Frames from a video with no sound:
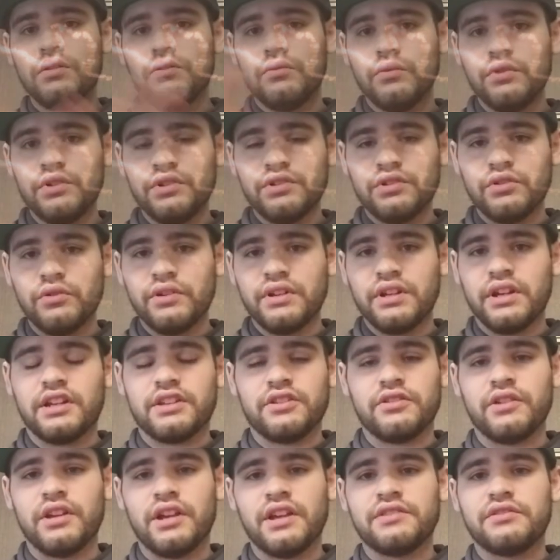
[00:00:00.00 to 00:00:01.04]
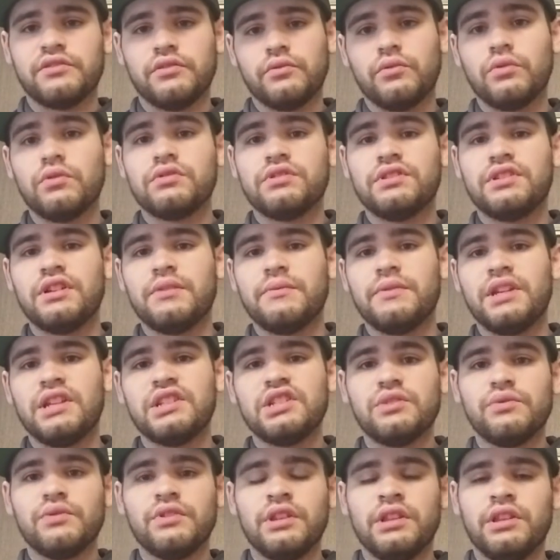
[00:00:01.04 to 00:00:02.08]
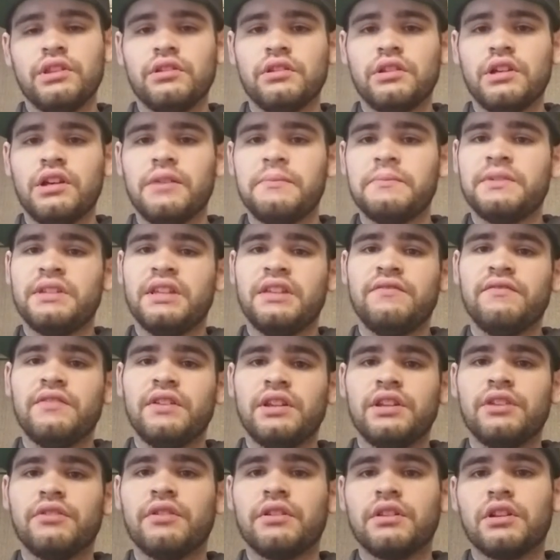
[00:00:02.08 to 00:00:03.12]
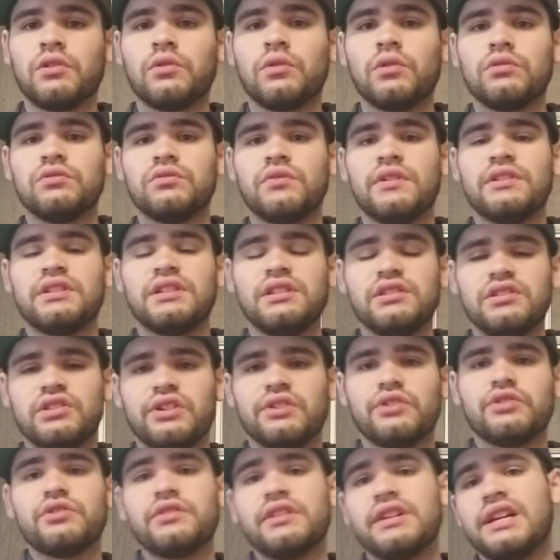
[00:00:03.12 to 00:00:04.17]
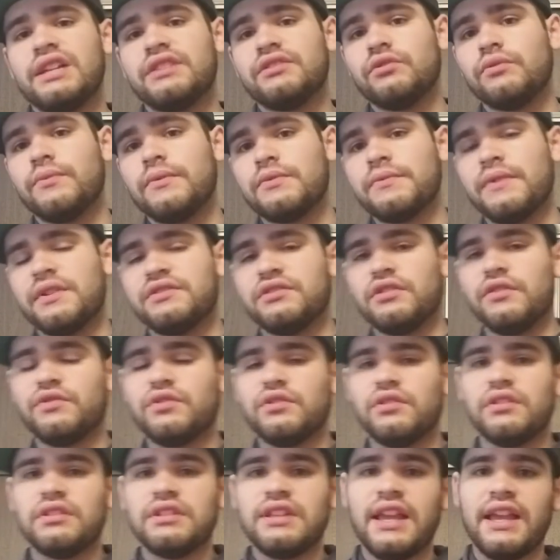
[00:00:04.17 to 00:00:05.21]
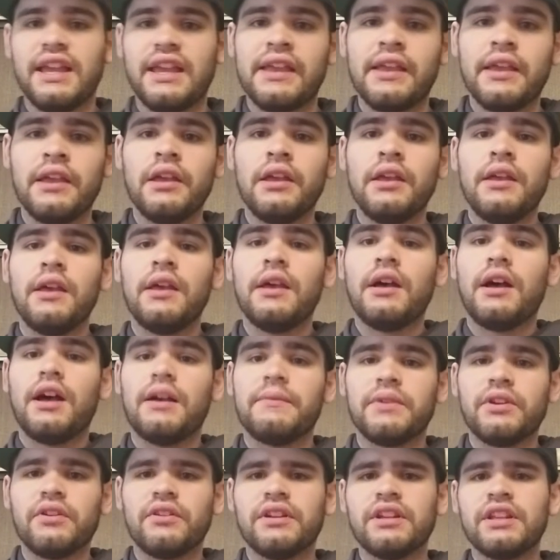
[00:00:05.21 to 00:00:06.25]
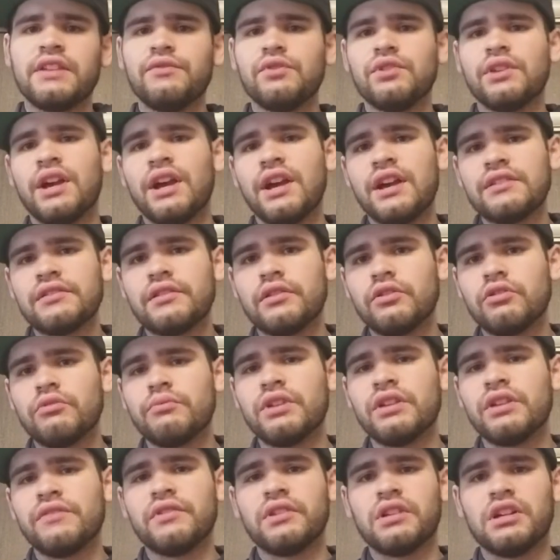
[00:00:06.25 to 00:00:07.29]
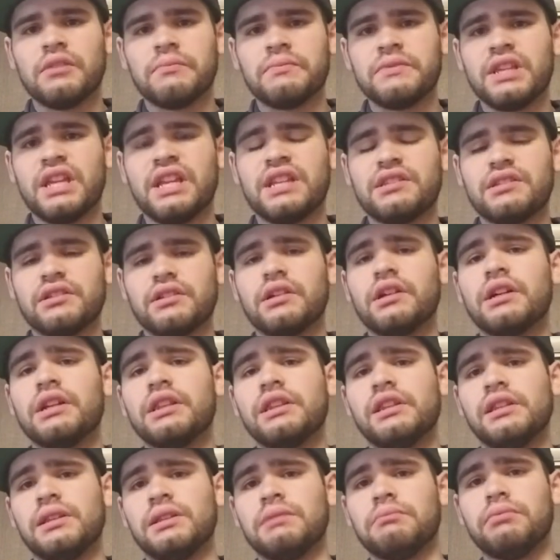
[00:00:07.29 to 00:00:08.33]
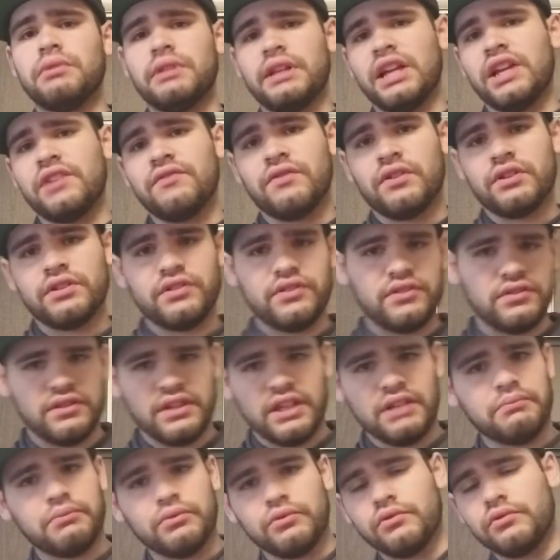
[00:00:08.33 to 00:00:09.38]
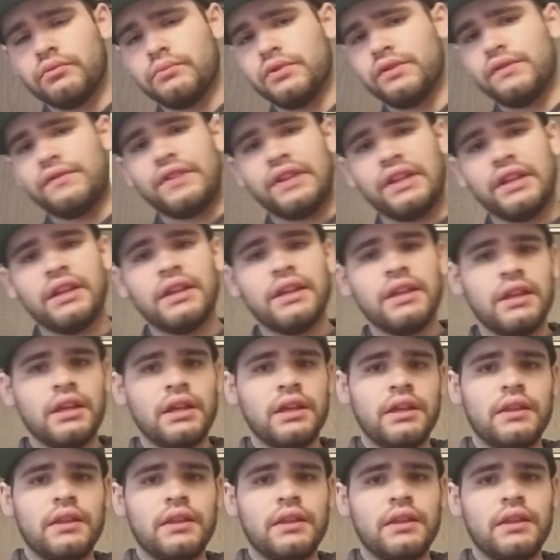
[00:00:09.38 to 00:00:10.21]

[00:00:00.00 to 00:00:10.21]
What is going on, you guys? It's Quarantine coming at you with a little update video on the Quarantine channel. So, how you guys doing to myself today? I'm here to give you guys a little bit of an update on the Blade versus Deadpool movie.